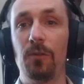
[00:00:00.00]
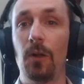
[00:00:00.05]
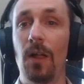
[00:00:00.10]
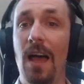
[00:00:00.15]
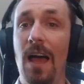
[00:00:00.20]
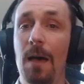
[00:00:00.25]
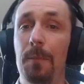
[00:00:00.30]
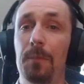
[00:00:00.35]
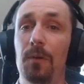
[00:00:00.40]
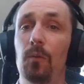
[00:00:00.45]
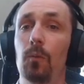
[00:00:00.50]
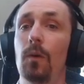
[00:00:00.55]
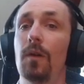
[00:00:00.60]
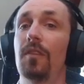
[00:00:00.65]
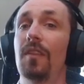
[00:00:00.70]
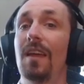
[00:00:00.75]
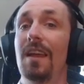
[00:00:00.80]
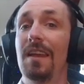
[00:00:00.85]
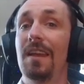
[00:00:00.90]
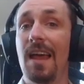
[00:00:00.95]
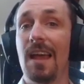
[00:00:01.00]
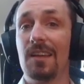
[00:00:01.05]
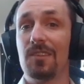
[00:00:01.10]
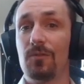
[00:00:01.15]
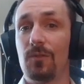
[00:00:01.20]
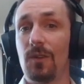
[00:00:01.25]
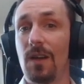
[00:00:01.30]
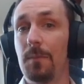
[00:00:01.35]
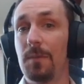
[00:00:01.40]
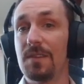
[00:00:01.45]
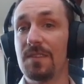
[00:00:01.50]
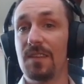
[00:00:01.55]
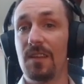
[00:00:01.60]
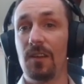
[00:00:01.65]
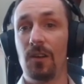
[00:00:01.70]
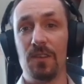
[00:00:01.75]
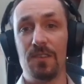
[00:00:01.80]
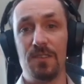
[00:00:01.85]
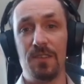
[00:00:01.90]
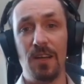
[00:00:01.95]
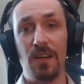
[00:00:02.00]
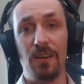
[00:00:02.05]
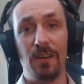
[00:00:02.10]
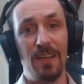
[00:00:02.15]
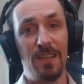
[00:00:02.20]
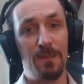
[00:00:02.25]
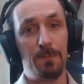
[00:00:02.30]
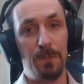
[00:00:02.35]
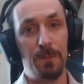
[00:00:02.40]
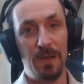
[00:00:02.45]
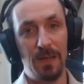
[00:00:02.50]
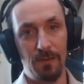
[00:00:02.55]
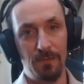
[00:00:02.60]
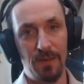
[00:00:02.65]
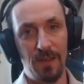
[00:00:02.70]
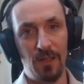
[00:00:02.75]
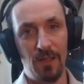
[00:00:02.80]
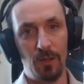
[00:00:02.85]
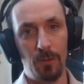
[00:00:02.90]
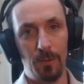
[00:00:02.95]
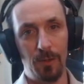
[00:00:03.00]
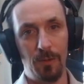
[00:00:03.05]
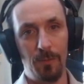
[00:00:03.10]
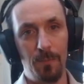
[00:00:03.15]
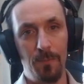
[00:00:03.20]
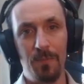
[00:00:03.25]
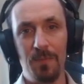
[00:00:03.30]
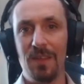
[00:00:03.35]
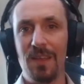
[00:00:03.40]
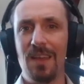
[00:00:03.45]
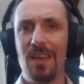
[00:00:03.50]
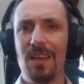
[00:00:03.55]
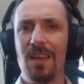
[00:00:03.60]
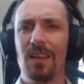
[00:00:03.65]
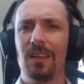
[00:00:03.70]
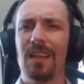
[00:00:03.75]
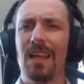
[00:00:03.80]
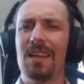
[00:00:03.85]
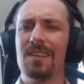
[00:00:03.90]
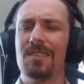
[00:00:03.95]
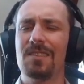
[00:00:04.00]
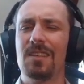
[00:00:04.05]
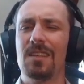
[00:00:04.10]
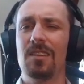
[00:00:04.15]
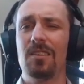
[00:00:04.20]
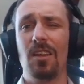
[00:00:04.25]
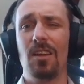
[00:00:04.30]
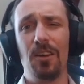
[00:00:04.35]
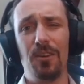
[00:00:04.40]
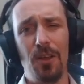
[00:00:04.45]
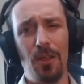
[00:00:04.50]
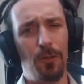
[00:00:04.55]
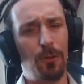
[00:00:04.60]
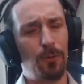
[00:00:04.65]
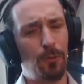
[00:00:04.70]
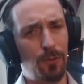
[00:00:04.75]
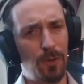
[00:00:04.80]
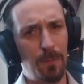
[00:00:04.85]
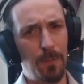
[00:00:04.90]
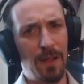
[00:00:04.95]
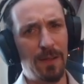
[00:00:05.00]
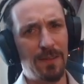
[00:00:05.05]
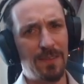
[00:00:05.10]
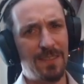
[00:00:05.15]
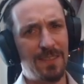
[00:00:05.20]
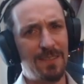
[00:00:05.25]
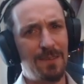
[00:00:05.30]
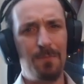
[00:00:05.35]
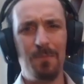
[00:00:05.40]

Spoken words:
happen with Naxxramas and Asterius being available, lasting another 3 months.